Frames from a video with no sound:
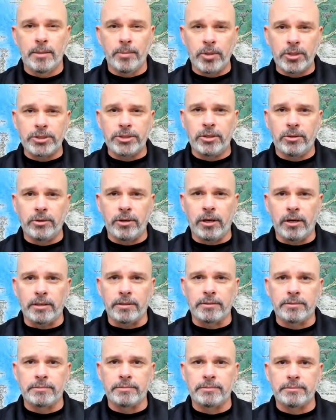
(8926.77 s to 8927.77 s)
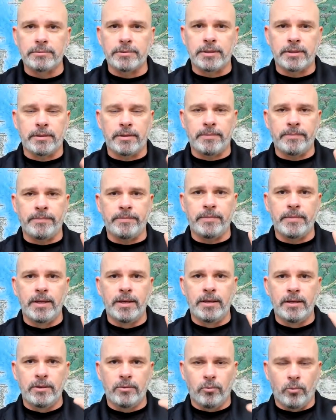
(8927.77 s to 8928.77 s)
The books don't hurt um,
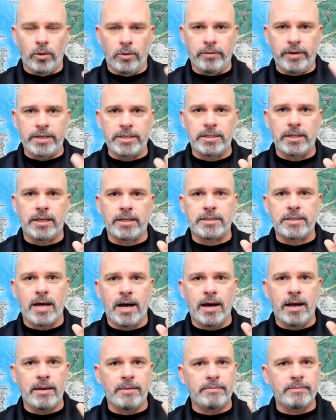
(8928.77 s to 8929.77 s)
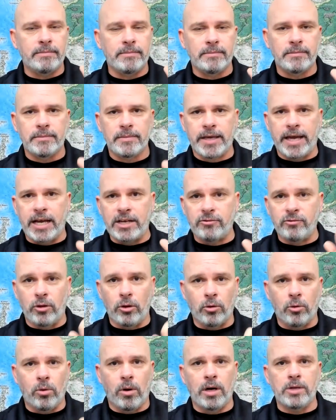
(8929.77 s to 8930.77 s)
one rental at a time, cash
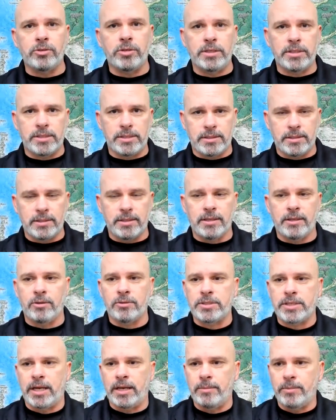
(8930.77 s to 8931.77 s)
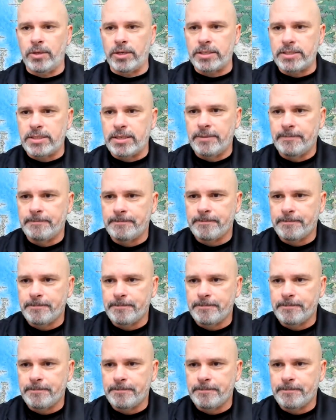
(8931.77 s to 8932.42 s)
flow quadrant, those kind of books.